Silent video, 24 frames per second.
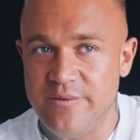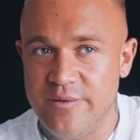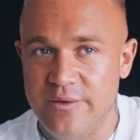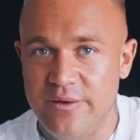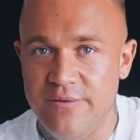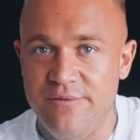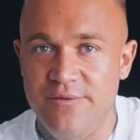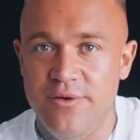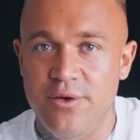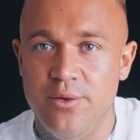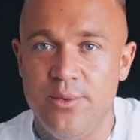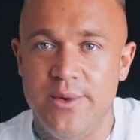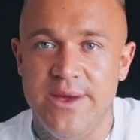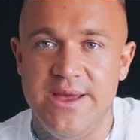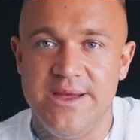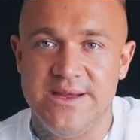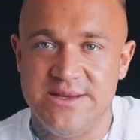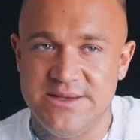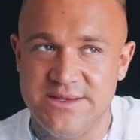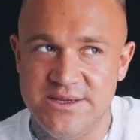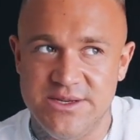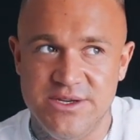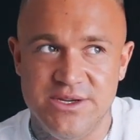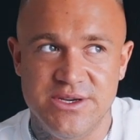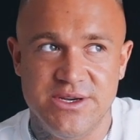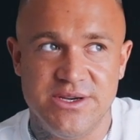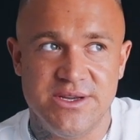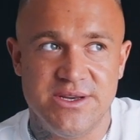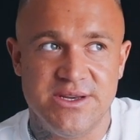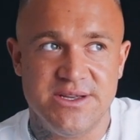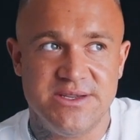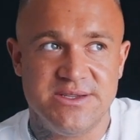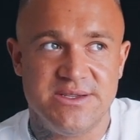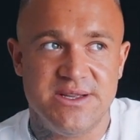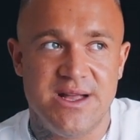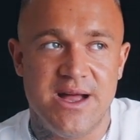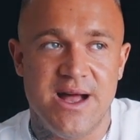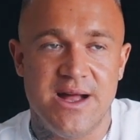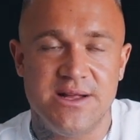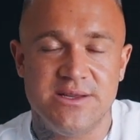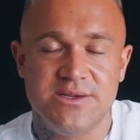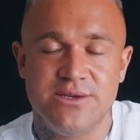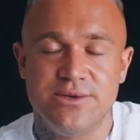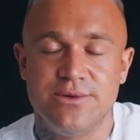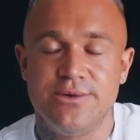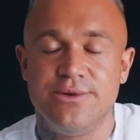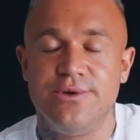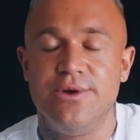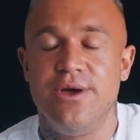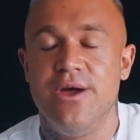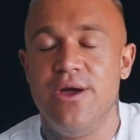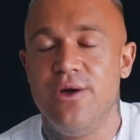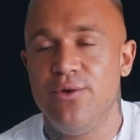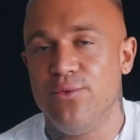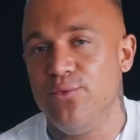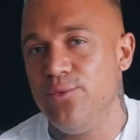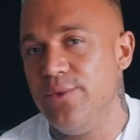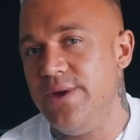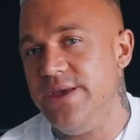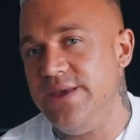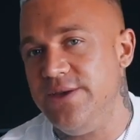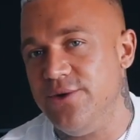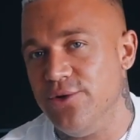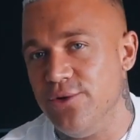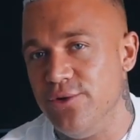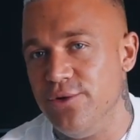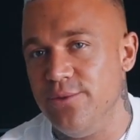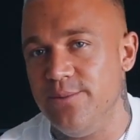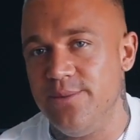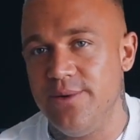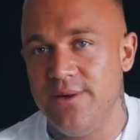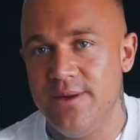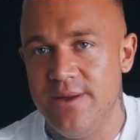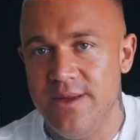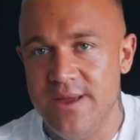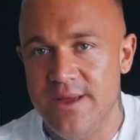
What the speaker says: for a few weeks and you're gonna start to recoup